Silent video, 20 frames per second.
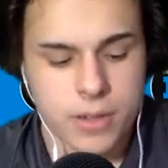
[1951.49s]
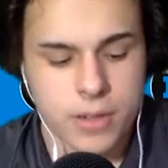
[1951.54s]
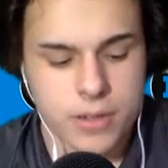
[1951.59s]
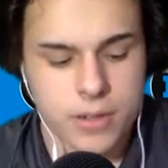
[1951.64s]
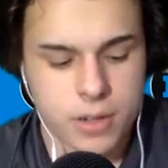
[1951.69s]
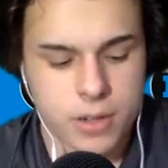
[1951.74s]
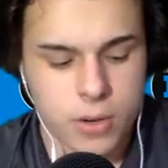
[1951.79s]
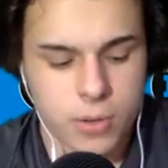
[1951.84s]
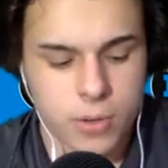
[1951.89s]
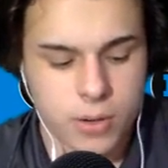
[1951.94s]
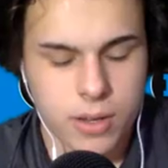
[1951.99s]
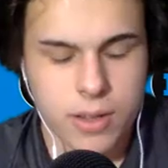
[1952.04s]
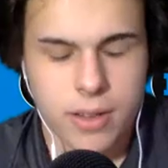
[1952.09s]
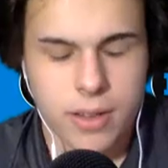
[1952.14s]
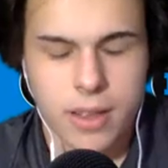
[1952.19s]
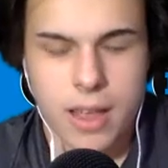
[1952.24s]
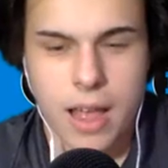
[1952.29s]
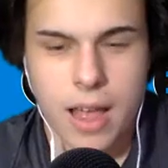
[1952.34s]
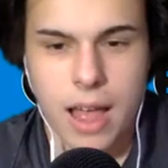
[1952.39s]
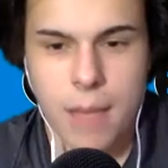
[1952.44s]
So,
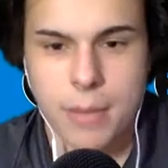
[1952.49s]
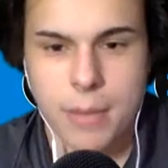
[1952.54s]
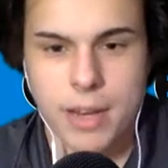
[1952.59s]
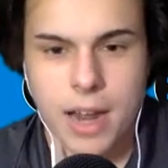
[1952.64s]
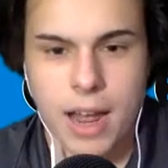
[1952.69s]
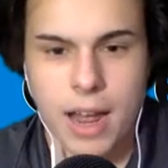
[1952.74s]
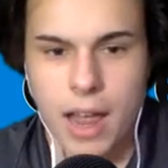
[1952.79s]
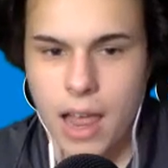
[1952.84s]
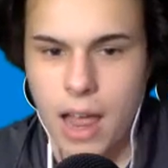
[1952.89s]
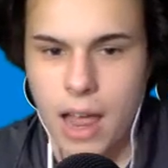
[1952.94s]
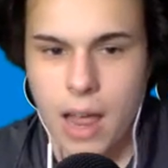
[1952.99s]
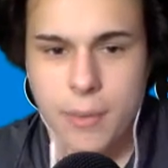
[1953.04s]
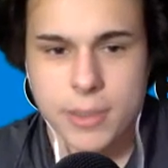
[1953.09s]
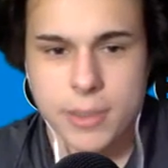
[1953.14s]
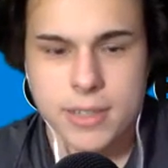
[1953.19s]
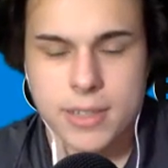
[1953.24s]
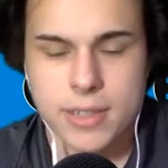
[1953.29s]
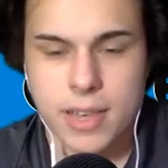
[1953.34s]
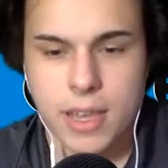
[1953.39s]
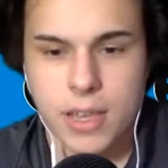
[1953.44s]
I mean, I
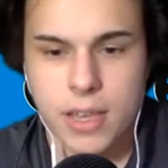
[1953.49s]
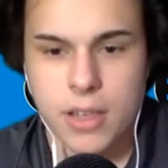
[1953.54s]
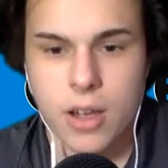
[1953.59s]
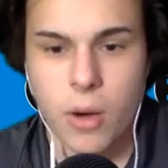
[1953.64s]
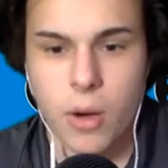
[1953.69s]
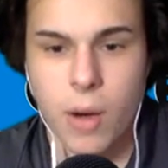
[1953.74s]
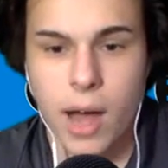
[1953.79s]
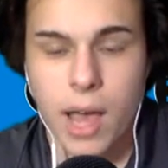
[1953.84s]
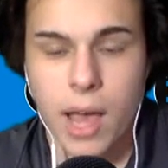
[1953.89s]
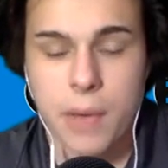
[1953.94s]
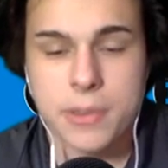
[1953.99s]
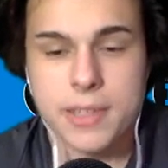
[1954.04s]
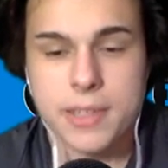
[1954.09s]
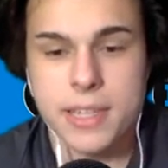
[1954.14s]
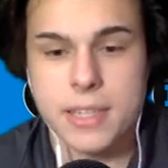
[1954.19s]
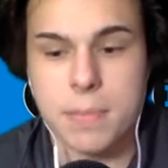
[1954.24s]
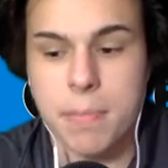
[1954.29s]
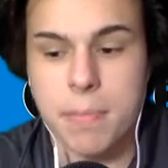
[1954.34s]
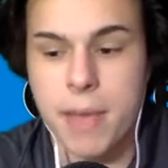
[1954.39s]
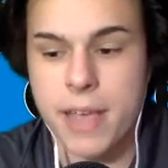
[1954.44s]
would say Ohio
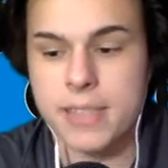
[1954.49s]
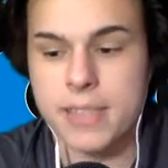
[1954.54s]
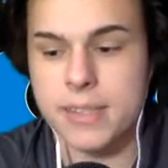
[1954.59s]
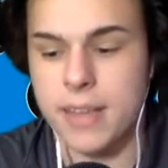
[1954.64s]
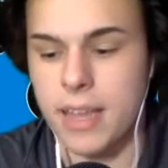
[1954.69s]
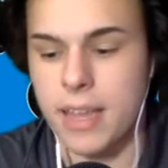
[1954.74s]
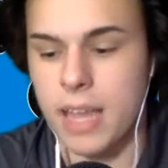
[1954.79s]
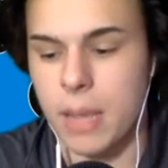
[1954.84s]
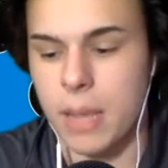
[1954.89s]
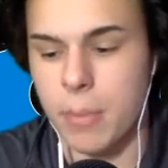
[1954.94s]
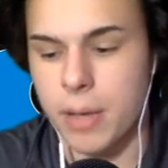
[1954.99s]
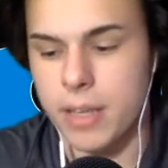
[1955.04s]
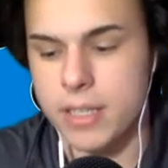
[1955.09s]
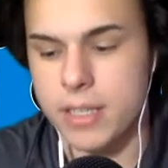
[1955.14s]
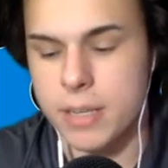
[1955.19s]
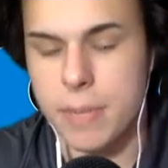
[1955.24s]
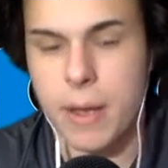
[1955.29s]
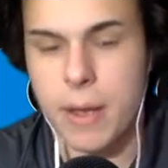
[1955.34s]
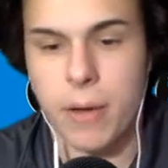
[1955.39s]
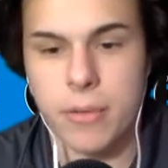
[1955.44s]
State's best game
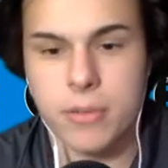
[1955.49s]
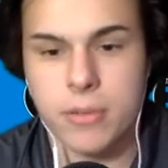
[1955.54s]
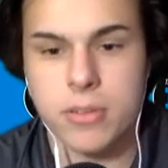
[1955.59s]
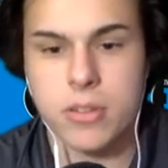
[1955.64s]
is about